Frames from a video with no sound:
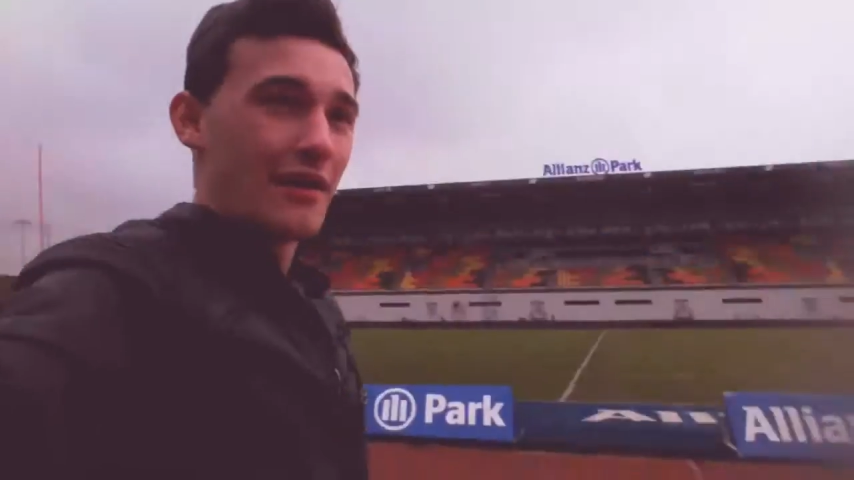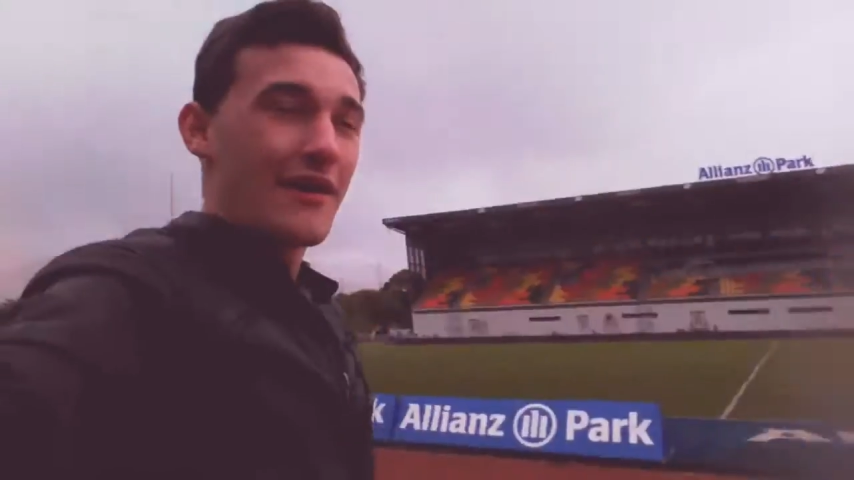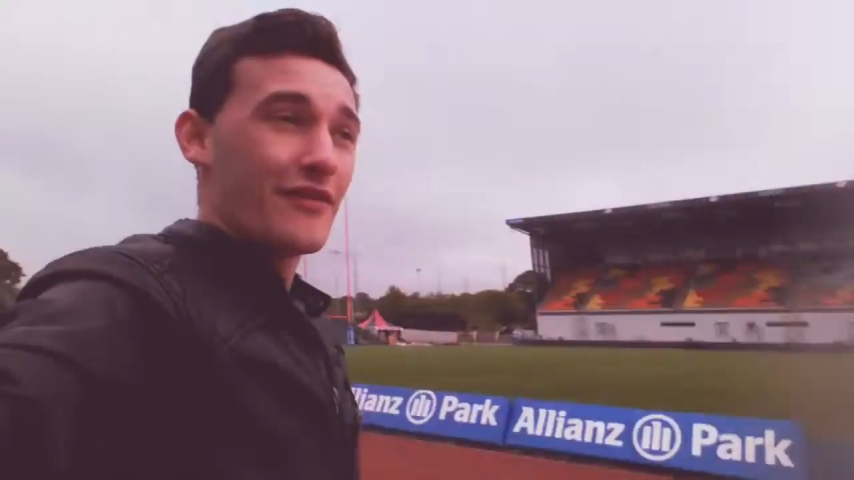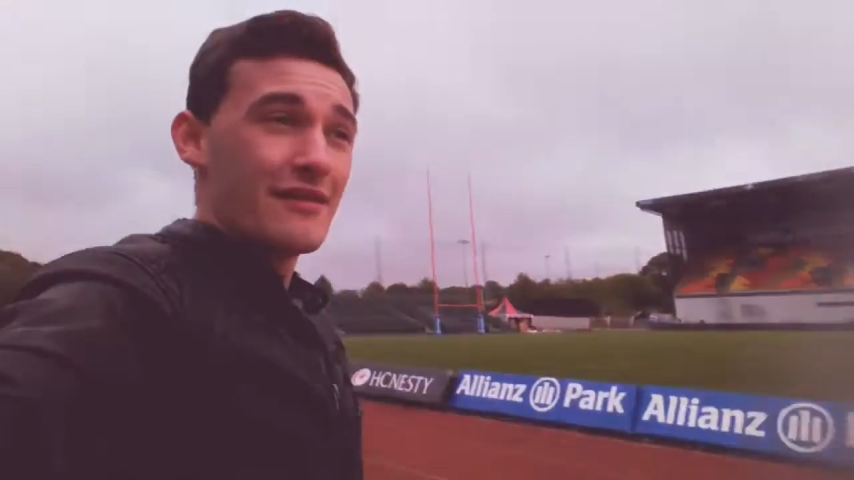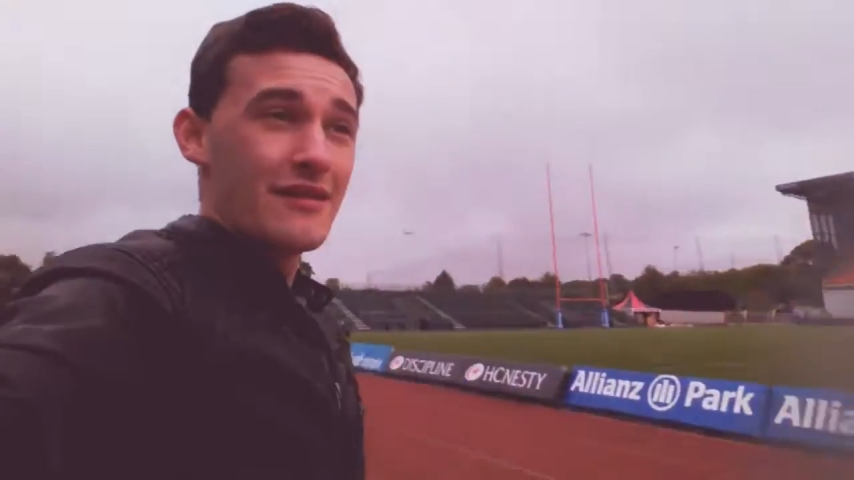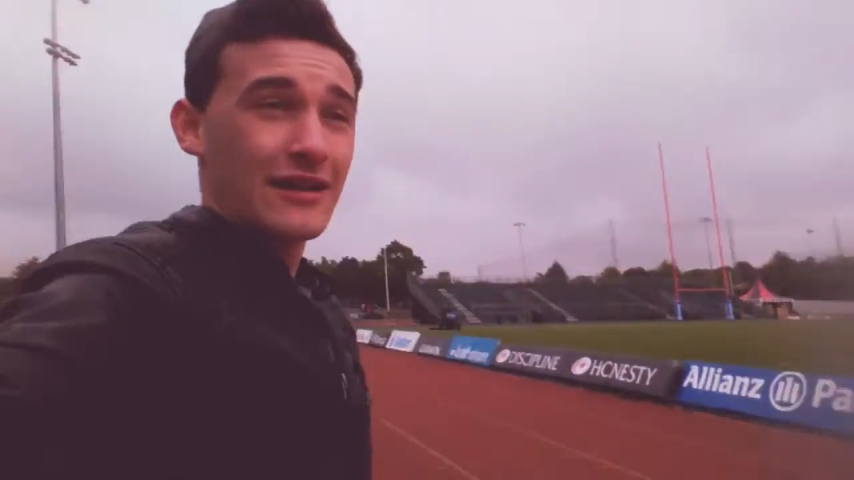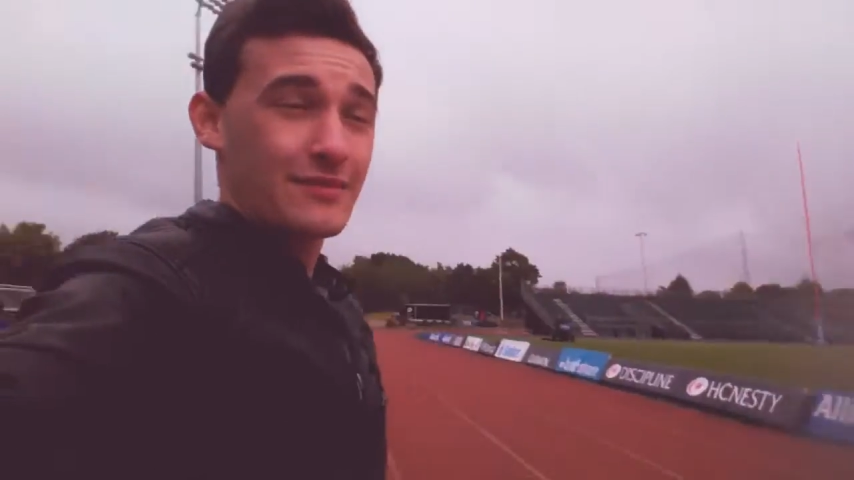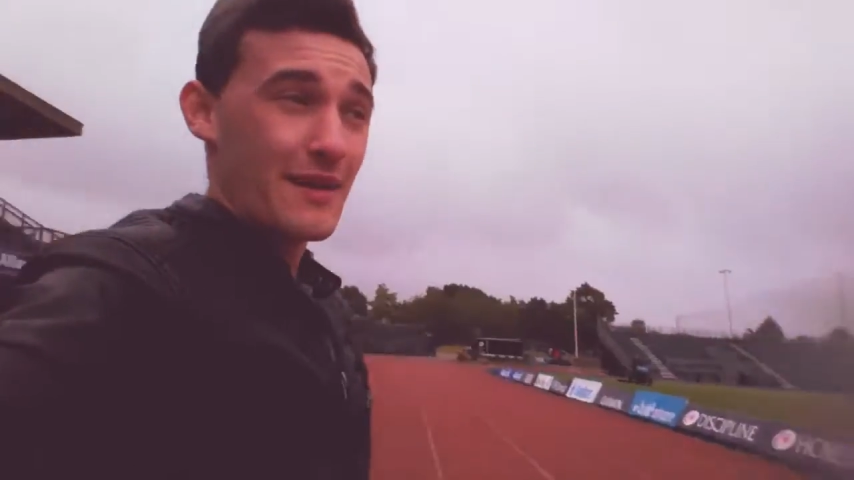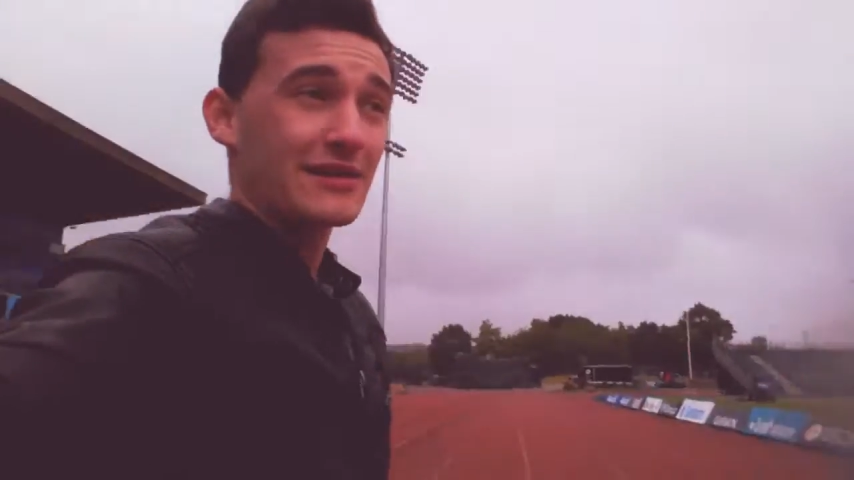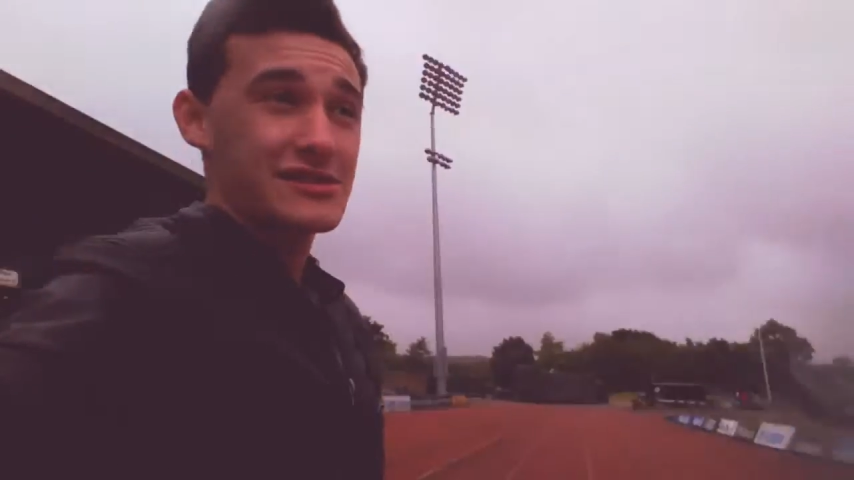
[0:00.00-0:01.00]
whenever the next
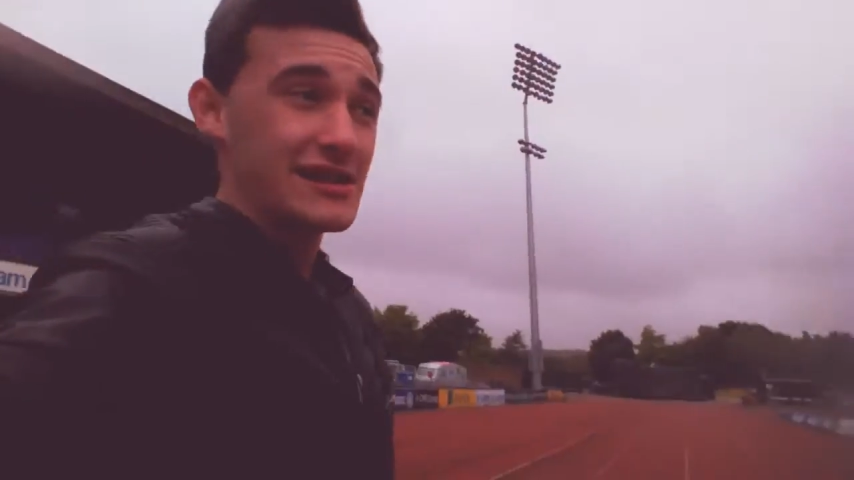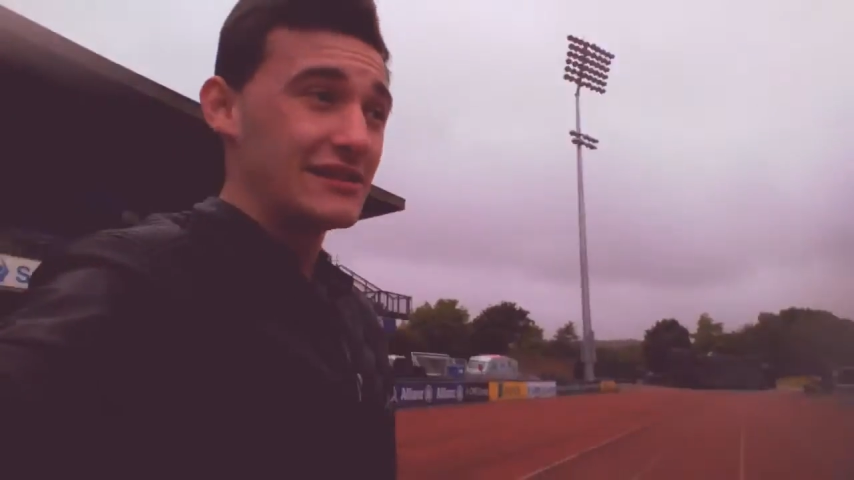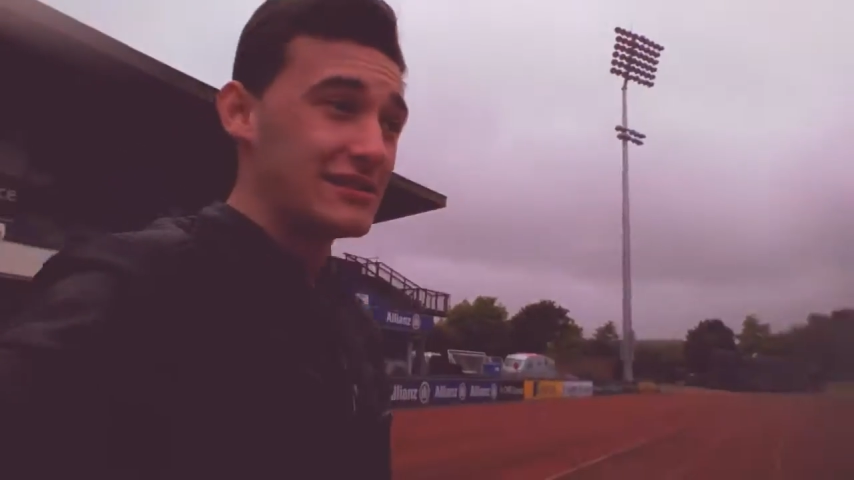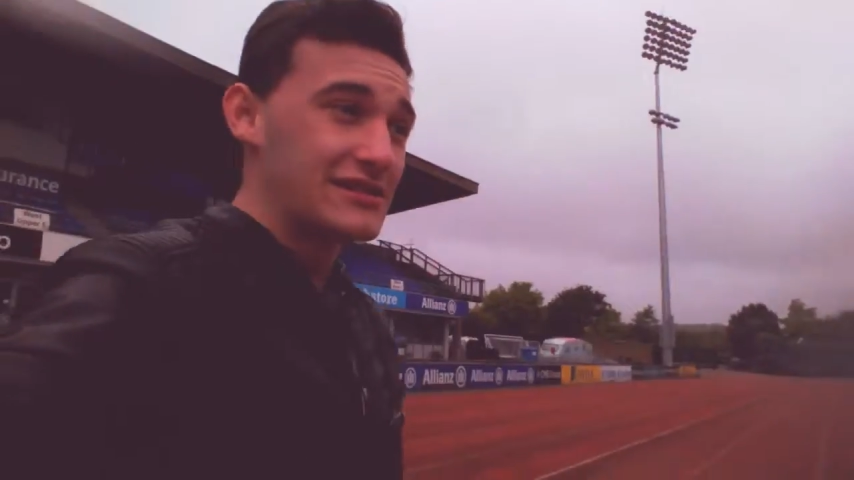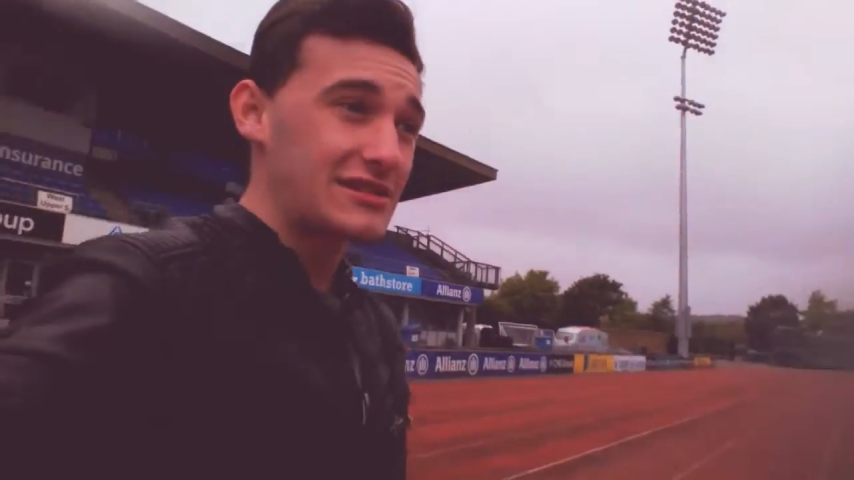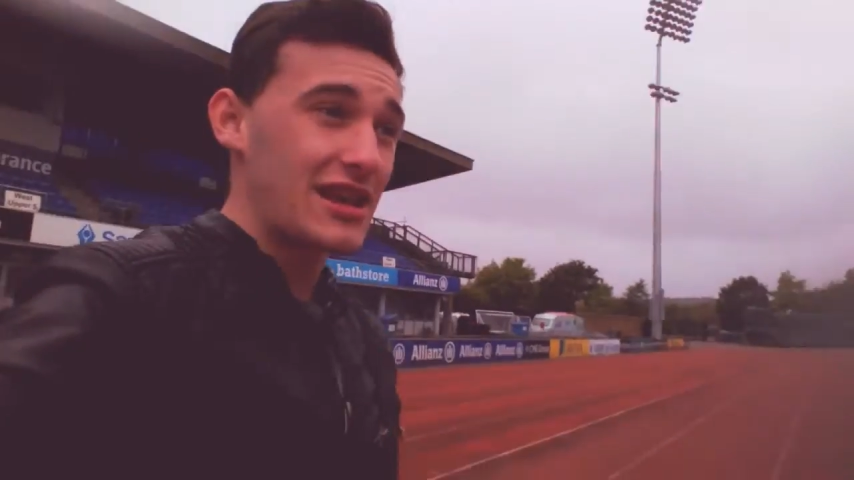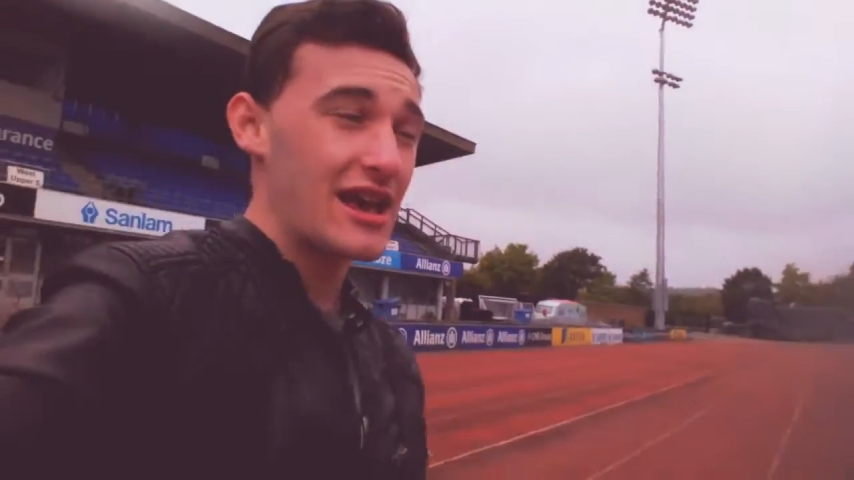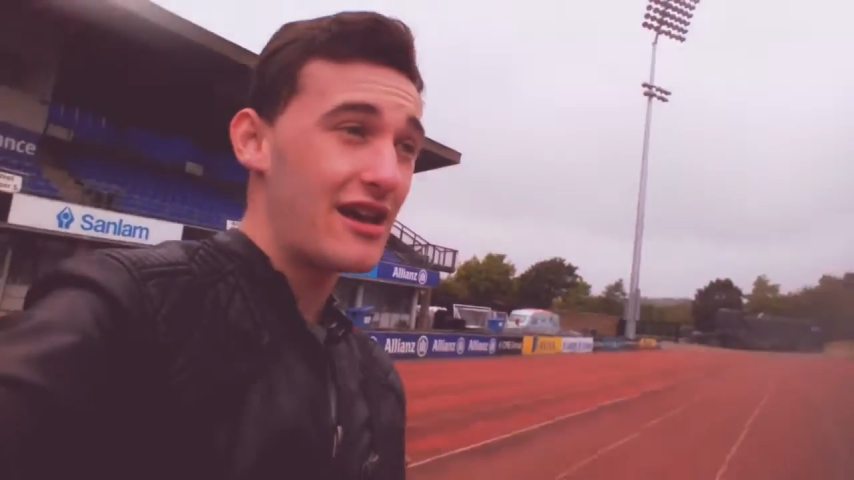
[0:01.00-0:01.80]
match is,